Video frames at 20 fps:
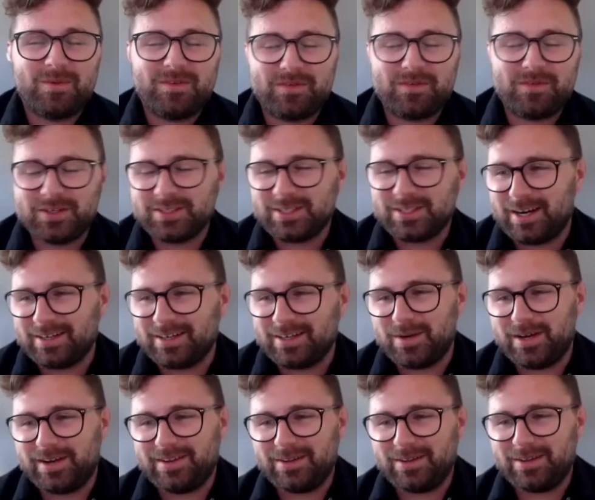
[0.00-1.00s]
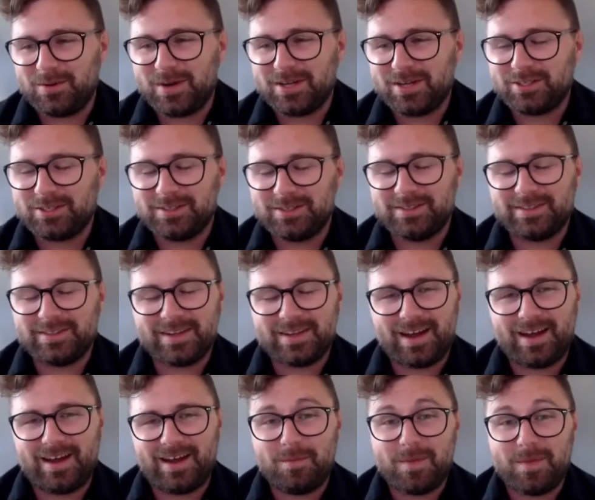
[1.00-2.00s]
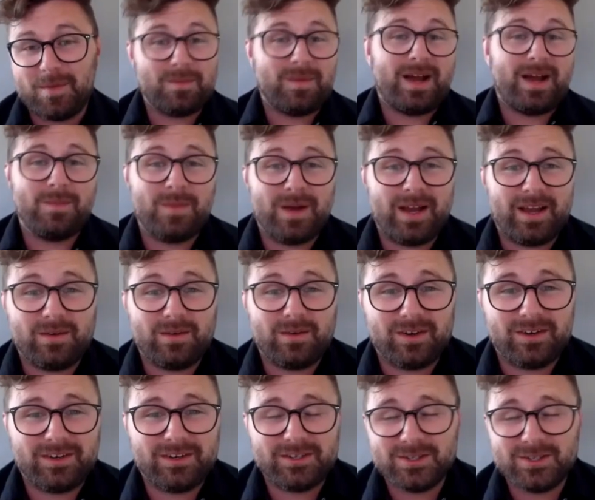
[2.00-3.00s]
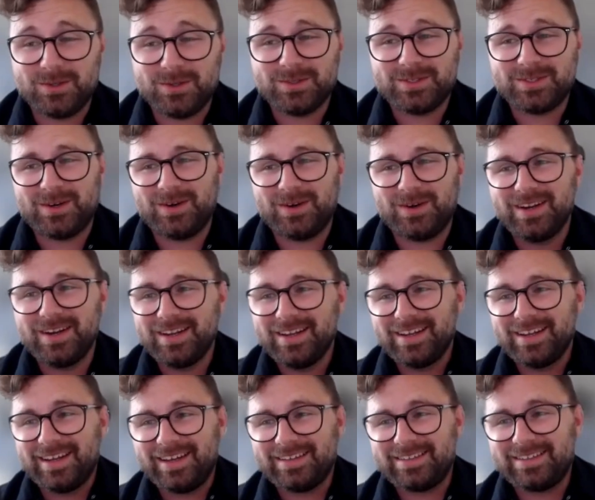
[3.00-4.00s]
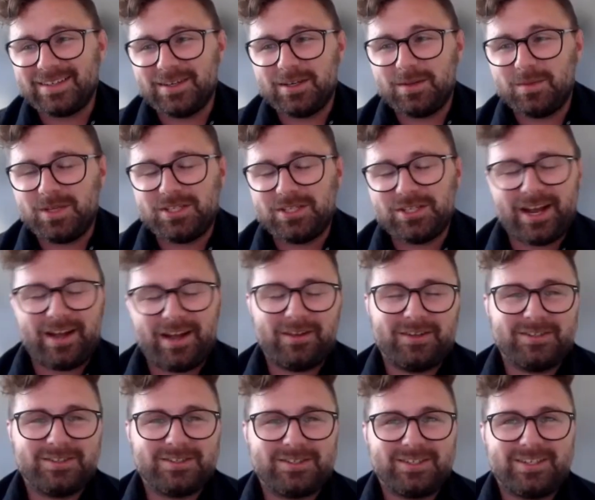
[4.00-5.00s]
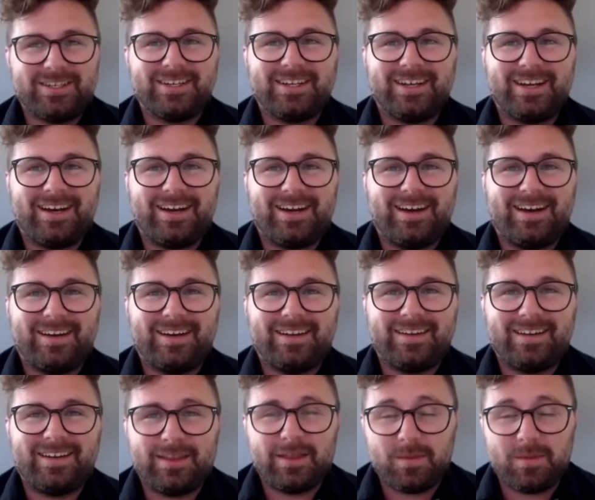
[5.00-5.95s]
we first talked about it, the questions make my mind wonder too. So it's good to be challenged and in